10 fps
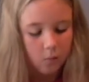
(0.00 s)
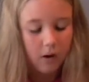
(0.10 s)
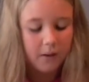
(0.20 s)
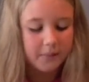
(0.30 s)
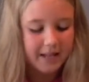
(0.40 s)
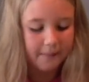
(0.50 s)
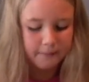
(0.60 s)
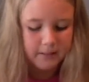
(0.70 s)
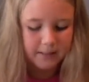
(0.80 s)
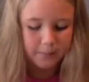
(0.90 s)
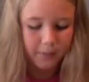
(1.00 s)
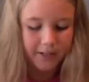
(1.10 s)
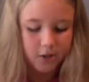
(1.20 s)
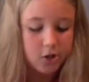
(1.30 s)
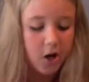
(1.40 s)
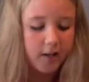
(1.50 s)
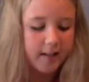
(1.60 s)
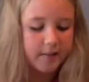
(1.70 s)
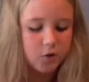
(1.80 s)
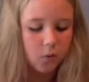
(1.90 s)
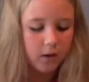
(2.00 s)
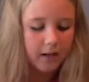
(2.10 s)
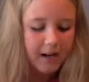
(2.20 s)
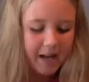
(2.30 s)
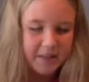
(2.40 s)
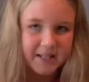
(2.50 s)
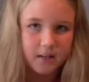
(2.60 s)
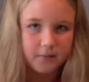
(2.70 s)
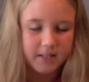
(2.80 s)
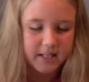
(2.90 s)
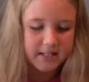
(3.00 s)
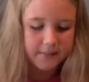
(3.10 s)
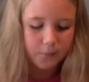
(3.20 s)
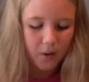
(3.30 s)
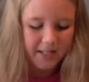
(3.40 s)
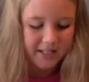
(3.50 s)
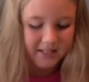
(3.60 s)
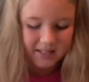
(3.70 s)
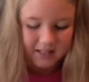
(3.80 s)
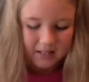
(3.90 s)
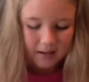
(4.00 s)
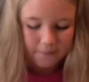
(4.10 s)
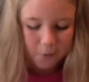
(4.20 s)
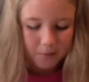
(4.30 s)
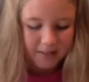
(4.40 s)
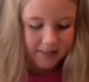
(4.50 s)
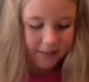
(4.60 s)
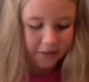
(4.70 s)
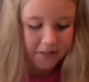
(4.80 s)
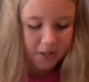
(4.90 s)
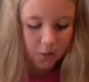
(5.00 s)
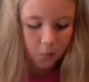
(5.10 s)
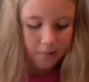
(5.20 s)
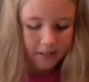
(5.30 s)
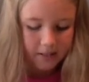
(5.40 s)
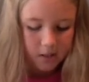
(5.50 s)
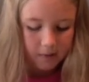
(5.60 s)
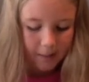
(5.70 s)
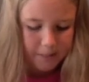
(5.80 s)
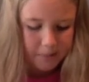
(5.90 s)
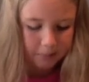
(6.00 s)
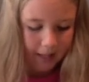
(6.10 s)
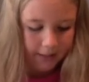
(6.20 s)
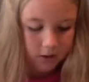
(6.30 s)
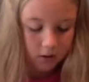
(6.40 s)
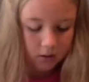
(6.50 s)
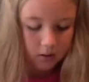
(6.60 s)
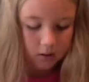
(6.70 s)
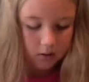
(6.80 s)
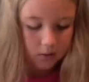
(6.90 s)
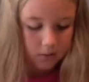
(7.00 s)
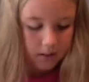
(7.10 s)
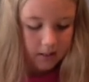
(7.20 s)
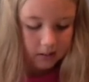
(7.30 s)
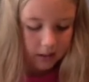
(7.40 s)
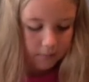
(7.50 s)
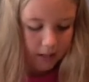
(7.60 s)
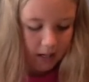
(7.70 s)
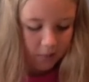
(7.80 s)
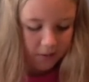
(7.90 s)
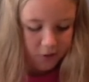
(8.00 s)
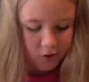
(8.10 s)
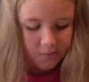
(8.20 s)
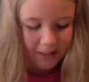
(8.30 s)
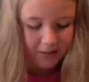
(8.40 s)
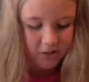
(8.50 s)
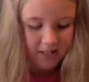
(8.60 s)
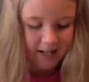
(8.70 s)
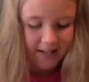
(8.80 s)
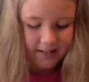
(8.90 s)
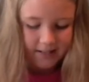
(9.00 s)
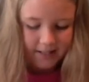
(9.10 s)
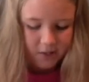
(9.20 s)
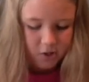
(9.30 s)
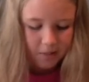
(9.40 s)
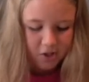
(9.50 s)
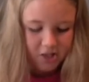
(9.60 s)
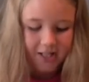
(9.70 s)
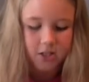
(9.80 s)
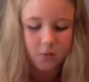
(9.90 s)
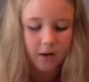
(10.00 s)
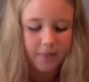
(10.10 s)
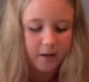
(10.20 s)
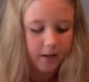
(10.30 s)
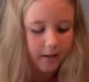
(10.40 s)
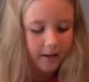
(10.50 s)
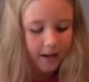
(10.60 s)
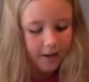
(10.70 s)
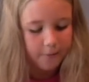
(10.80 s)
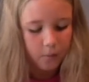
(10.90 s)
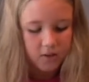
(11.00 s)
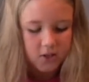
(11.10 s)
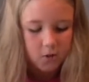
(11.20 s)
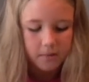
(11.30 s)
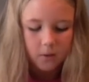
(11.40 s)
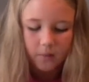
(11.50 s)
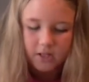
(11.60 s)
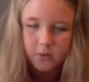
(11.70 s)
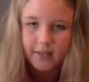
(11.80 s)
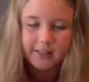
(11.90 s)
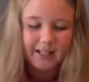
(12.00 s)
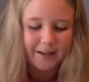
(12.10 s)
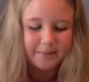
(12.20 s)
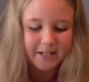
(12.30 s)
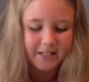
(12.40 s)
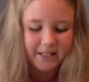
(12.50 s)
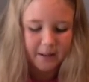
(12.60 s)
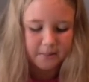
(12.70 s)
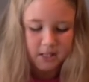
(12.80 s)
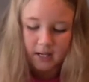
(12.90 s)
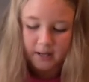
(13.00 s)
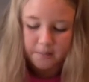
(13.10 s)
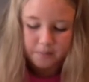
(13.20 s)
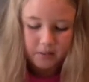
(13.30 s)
Juan was half asleep when he heard knocking at the door and the sound of insistent voices. A few minutes later he saw the woman, wrapped in a black cloak, leave the hut with two men at her side. Here's my chance, Juan thought, and forcing open a window he climbed into the empty hut.